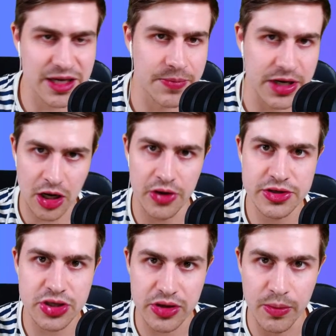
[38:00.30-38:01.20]
It's a bit
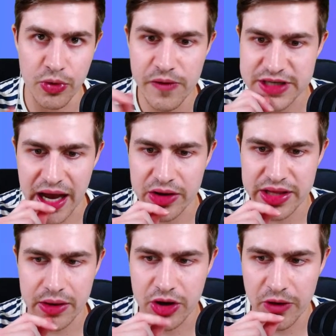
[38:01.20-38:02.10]
close on the moves. I don't
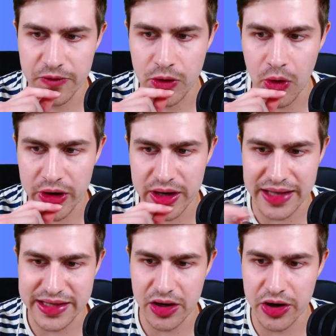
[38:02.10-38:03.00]
think I'd go for Gordon.
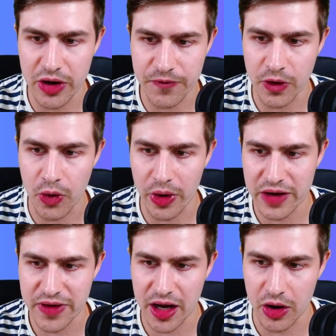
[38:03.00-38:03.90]
I think I'd only go for Gordon
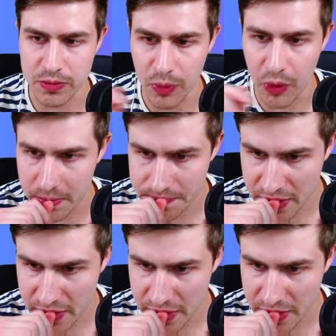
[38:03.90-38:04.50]
if you had a lot more.